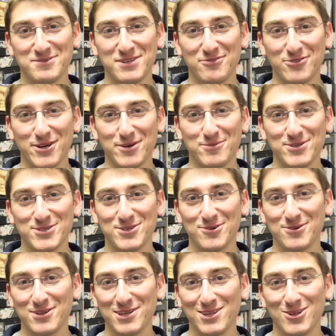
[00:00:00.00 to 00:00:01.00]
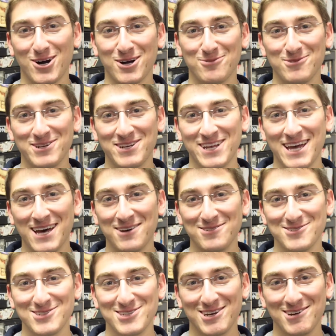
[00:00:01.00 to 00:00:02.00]
was never able to totally lock one down,
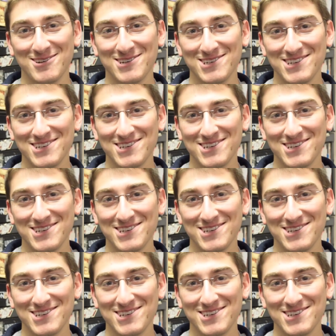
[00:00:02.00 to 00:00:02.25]
so.